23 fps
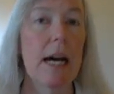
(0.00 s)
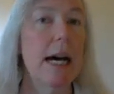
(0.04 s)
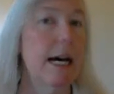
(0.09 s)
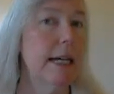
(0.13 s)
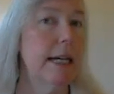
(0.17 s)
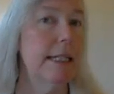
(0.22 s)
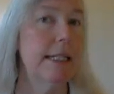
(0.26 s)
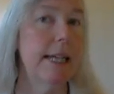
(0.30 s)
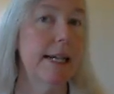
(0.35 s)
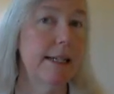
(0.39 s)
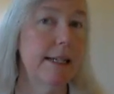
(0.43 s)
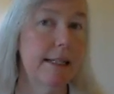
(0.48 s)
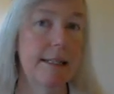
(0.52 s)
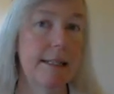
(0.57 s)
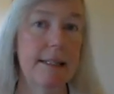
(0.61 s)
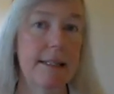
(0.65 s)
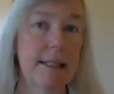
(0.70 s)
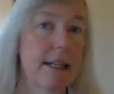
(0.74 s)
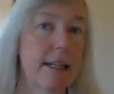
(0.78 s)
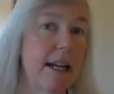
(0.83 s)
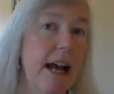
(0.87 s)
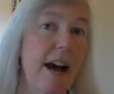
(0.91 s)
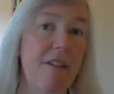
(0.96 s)
A sentence
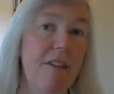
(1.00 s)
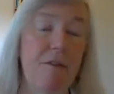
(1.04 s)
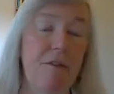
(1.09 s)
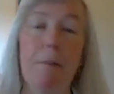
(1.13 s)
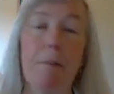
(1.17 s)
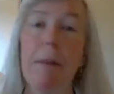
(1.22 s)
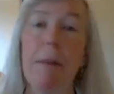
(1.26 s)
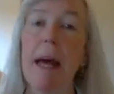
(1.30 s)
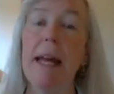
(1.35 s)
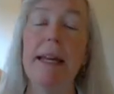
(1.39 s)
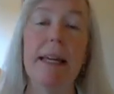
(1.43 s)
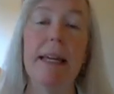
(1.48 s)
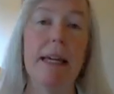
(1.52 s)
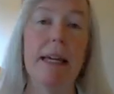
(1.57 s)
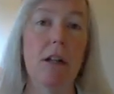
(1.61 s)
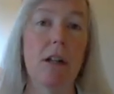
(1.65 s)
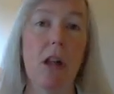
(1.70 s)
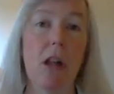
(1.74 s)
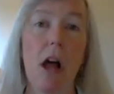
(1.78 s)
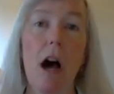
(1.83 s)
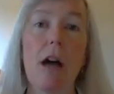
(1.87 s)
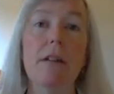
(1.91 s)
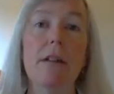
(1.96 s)
can have many
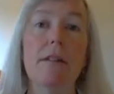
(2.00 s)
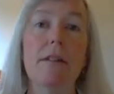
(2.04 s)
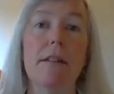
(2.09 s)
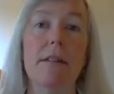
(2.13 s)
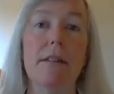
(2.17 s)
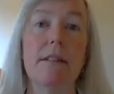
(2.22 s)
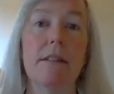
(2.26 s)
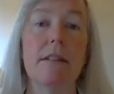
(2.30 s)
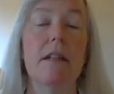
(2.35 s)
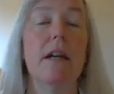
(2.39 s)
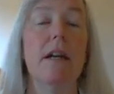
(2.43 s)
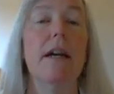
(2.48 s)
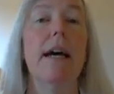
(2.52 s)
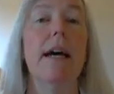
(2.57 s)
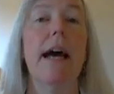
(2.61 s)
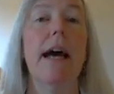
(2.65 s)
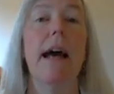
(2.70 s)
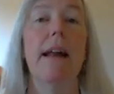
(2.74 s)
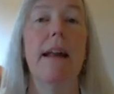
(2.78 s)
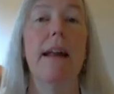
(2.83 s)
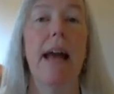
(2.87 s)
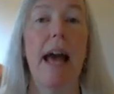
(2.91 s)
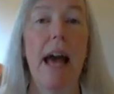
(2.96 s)
clauses,
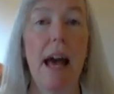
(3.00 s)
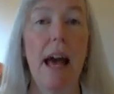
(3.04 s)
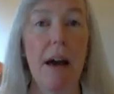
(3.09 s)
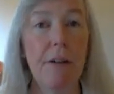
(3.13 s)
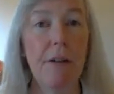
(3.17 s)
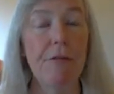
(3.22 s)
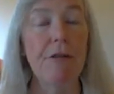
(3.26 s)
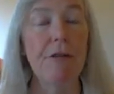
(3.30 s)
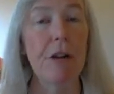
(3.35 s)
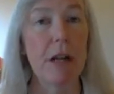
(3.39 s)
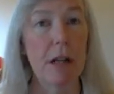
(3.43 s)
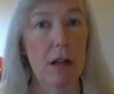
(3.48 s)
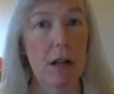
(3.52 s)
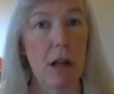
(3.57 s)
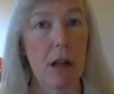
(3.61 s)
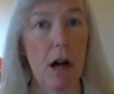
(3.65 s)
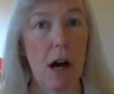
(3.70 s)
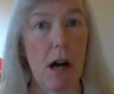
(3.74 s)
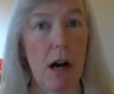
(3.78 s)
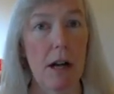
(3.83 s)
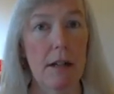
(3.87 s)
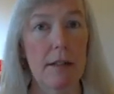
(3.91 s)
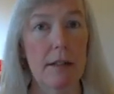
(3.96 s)
and every
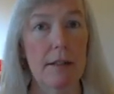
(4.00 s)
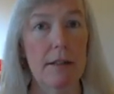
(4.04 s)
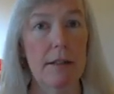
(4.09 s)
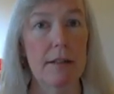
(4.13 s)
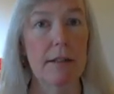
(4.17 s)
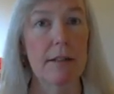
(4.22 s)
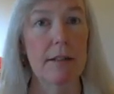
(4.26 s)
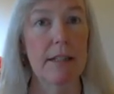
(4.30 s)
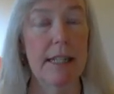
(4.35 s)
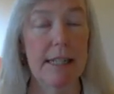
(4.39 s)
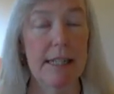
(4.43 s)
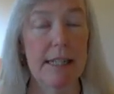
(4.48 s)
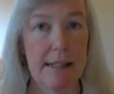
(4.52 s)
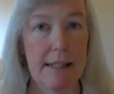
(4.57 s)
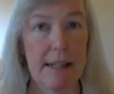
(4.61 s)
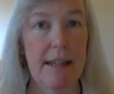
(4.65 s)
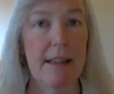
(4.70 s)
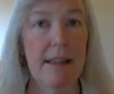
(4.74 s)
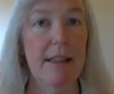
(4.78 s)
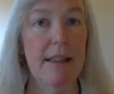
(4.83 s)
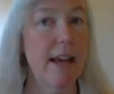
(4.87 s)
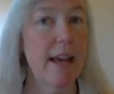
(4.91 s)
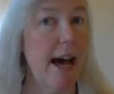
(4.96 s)
clause is
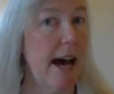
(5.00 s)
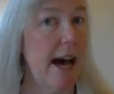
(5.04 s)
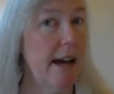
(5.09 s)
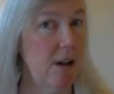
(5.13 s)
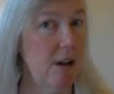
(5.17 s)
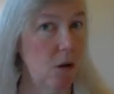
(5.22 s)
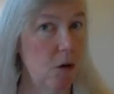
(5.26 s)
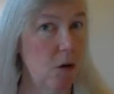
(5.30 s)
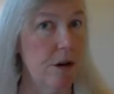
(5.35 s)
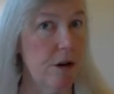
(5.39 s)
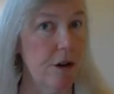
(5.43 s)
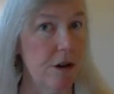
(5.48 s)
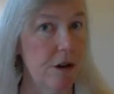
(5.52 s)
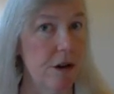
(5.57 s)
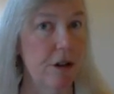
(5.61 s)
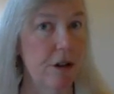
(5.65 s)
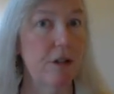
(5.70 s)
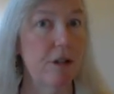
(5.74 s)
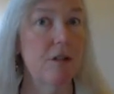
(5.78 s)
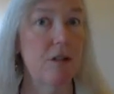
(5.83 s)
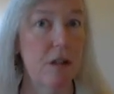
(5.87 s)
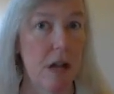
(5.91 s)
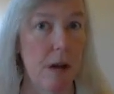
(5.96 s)
in that
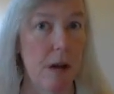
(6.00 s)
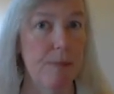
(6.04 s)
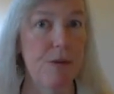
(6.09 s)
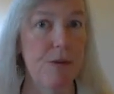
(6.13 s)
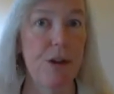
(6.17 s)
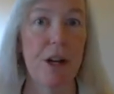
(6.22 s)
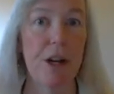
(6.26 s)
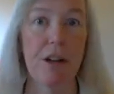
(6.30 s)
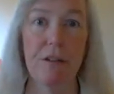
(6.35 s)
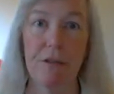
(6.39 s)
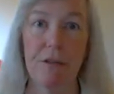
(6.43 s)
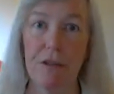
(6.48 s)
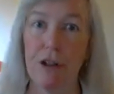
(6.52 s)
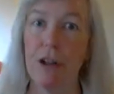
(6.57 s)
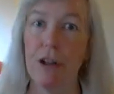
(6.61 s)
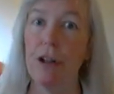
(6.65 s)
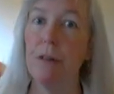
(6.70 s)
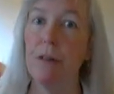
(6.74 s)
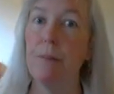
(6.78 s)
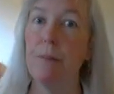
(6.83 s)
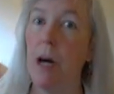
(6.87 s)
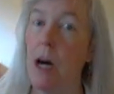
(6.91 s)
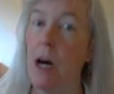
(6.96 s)
order: subject,
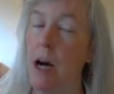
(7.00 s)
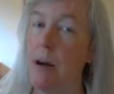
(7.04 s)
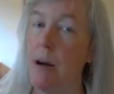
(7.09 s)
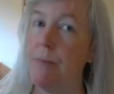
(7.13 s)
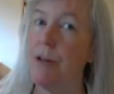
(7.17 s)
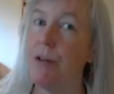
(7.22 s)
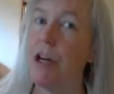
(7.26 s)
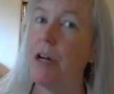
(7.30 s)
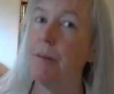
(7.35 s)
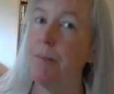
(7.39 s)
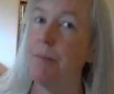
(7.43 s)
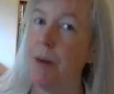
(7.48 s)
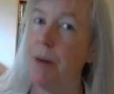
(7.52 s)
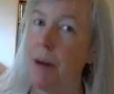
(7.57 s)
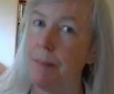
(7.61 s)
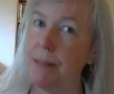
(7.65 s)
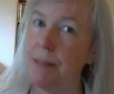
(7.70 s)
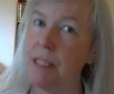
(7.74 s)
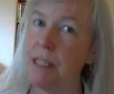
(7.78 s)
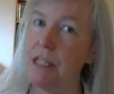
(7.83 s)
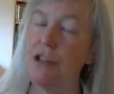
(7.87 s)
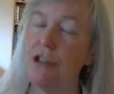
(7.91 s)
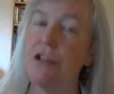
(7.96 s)
verb, object,
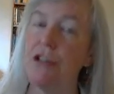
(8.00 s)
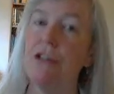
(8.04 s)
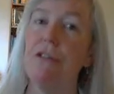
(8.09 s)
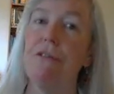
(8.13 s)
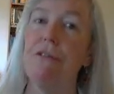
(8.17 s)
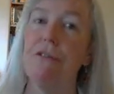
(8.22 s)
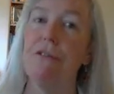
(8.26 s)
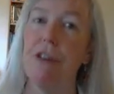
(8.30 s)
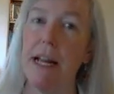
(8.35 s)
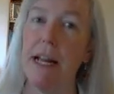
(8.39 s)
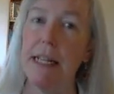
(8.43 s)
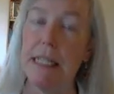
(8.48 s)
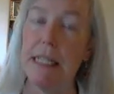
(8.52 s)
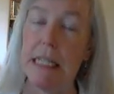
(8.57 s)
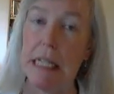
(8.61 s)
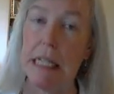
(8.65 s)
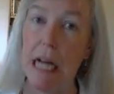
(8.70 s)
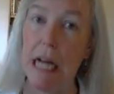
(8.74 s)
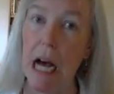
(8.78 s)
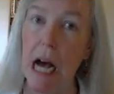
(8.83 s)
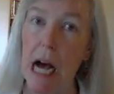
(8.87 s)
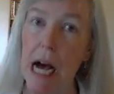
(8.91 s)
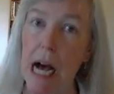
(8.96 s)
prepositional phrase,
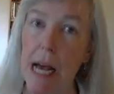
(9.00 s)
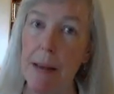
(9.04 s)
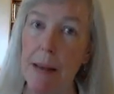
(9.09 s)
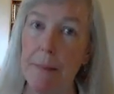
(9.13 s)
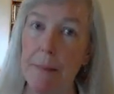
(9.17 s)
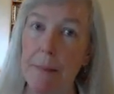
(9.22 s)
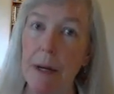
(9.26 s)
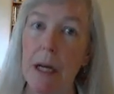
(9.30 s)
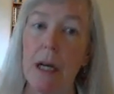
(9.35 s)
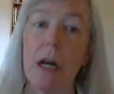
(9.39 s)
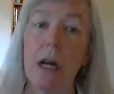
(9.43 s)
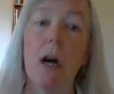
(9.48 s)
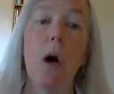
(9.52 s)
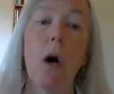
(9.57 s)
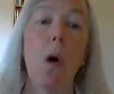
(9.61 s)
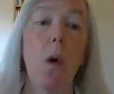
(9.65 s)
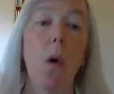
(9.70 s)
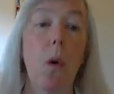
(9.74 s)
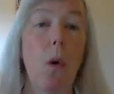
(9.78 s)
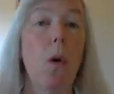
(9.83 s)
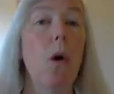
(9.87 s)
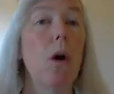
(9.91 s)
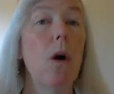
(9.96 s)
time,
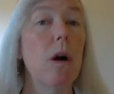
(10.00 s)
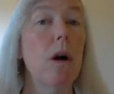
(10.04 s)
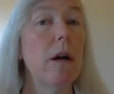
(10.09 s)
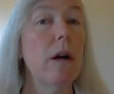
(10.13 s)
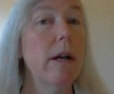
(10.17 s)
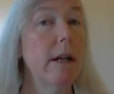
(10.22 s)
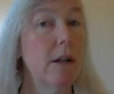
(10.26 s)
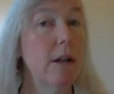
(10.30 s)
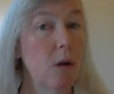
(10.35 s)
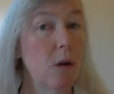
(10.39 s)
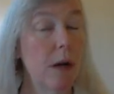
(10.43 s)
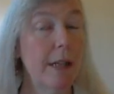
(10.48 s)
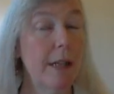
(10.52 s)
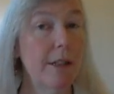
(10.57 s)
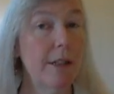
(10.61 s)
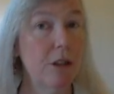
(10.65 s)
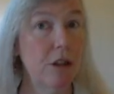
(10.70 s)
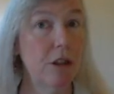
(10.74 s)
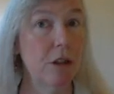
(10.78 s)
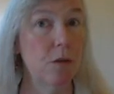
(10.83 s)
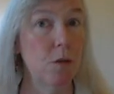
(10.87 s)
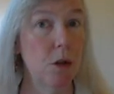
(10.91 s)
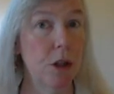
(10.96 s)
or in
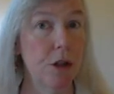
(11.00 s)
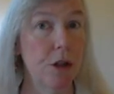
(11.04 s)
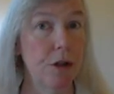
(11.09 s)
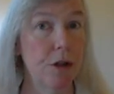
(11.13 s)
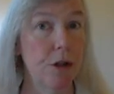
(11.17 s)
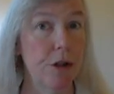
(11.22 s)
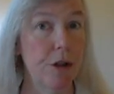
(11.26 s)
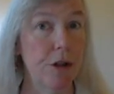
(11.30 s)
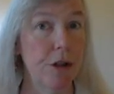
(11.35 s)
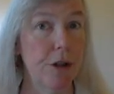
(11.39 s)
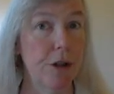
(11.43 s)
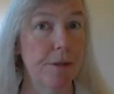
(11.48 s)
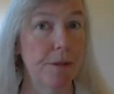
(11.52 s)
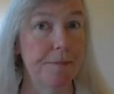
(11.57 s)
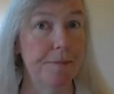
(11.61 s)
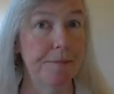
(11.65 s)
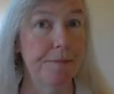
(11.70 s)
question word order.